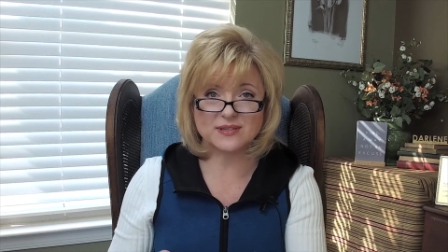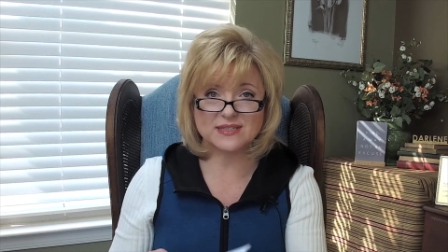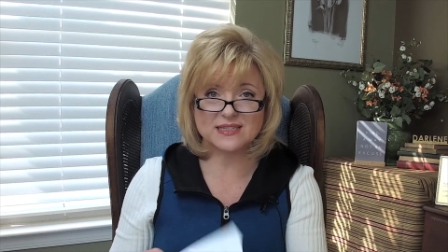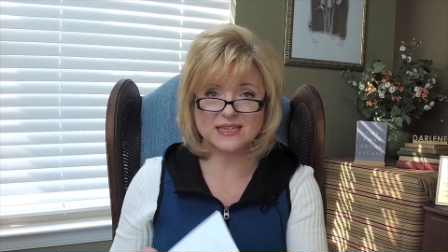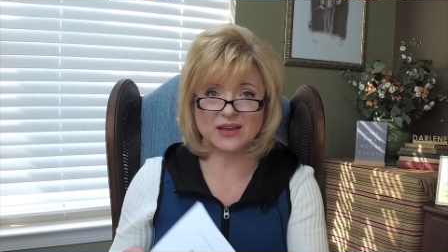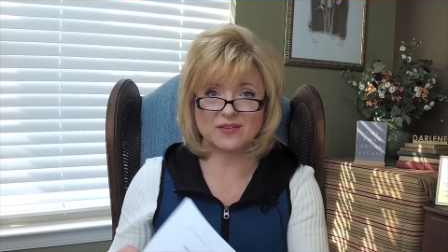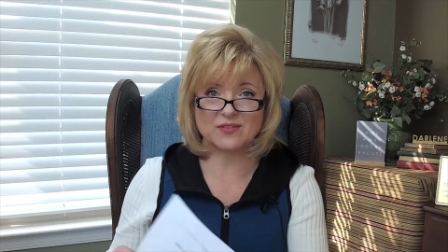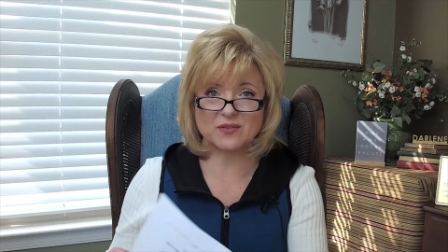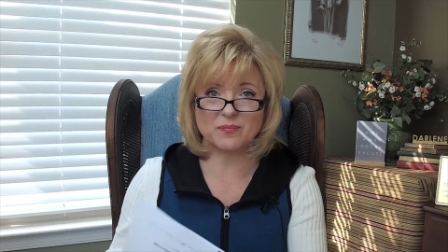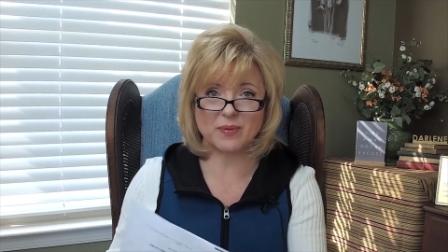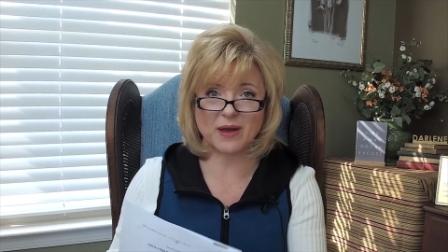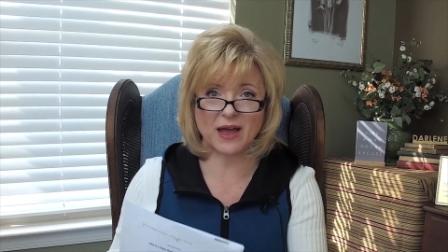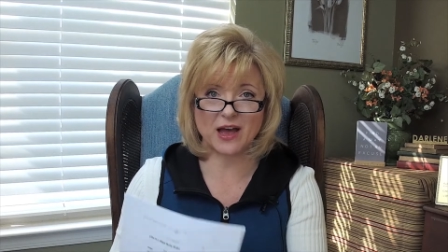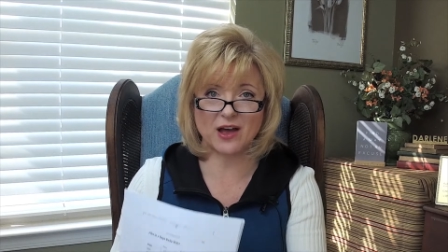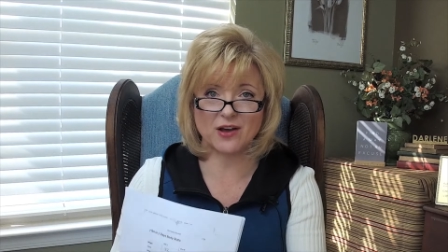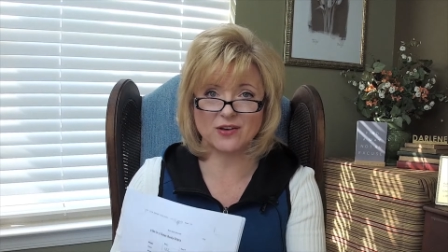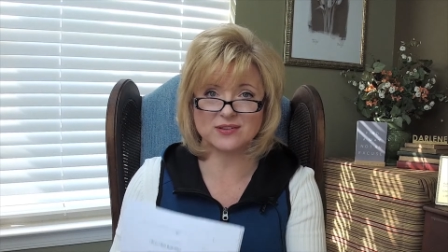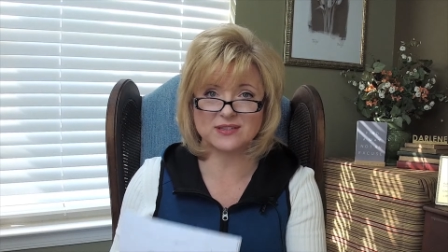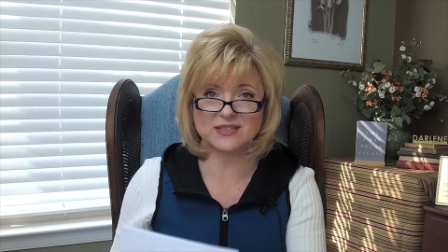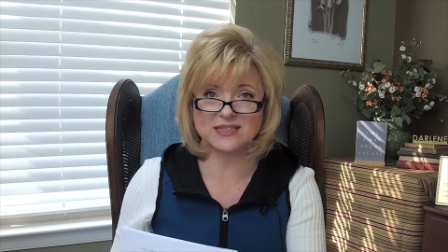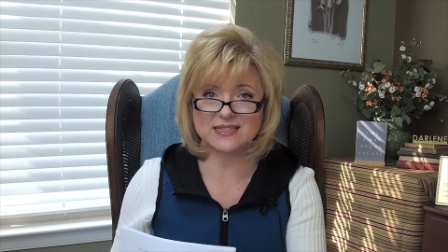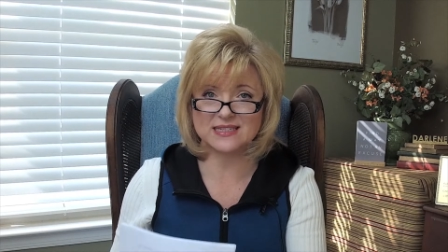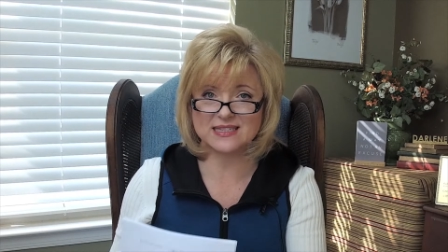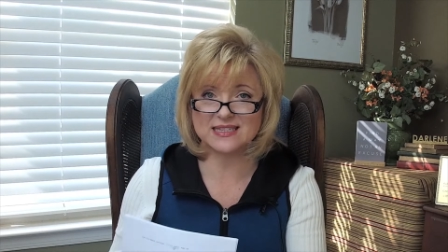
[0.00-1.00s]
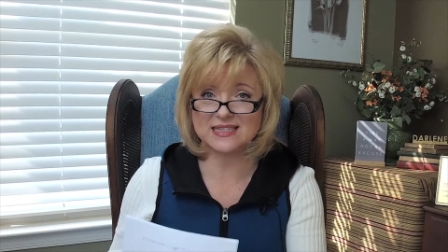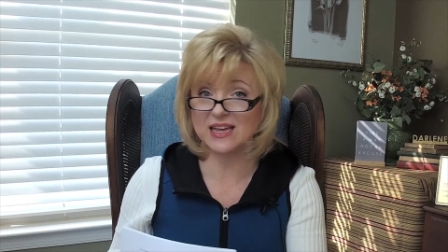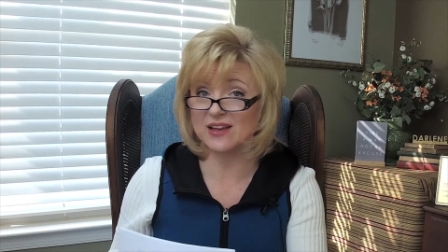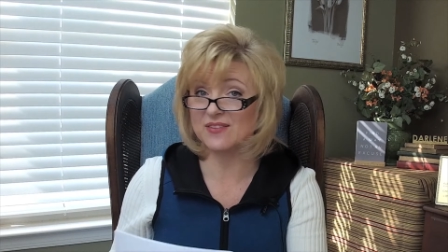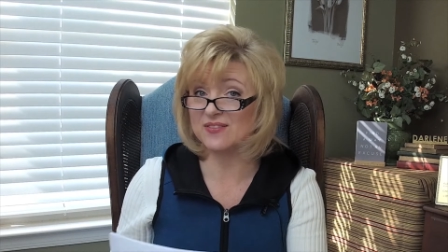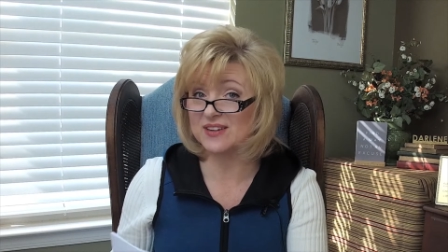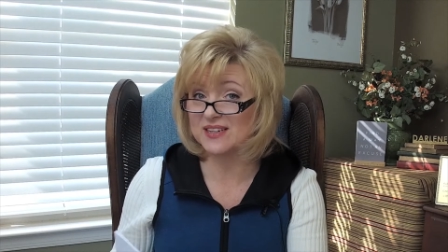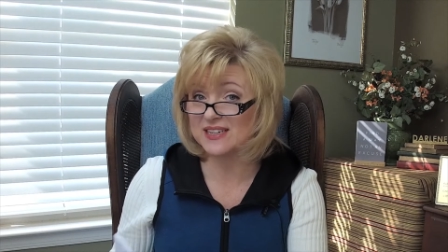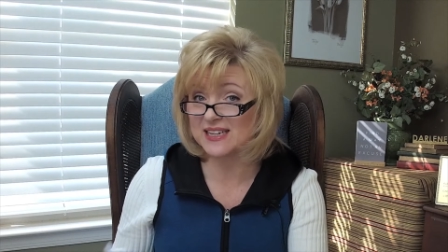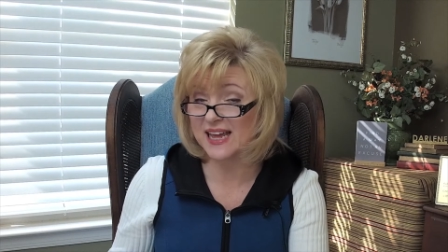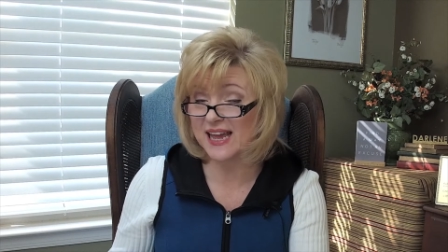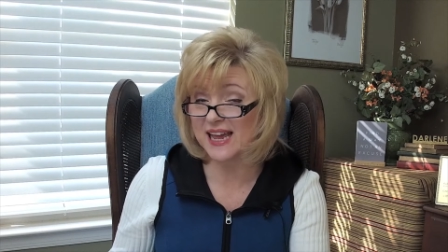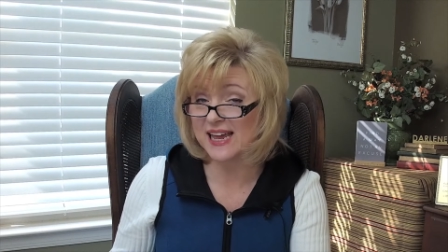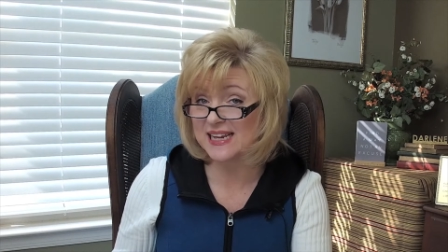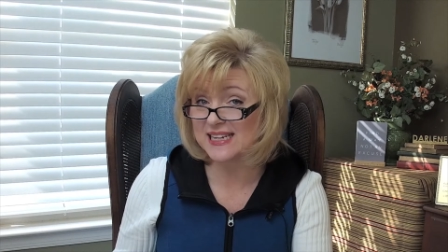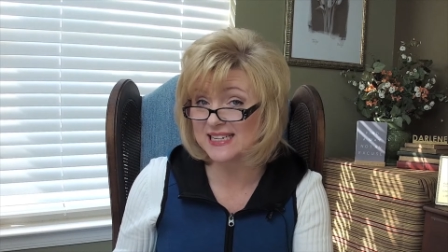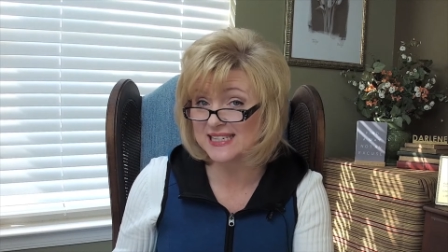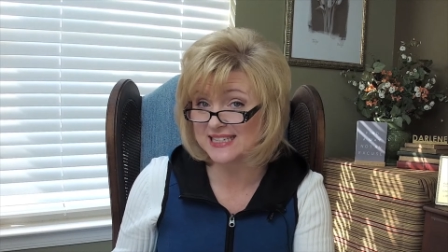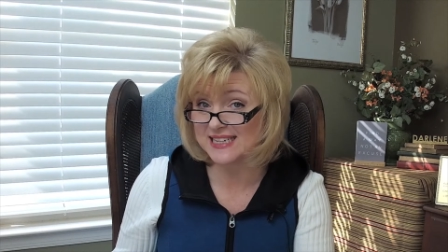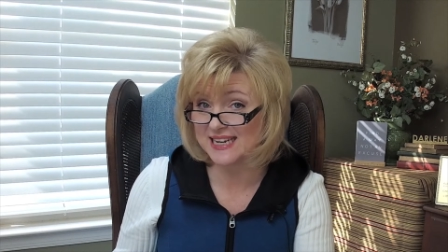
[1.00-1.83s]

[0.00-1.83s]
Seven pounds in seven days.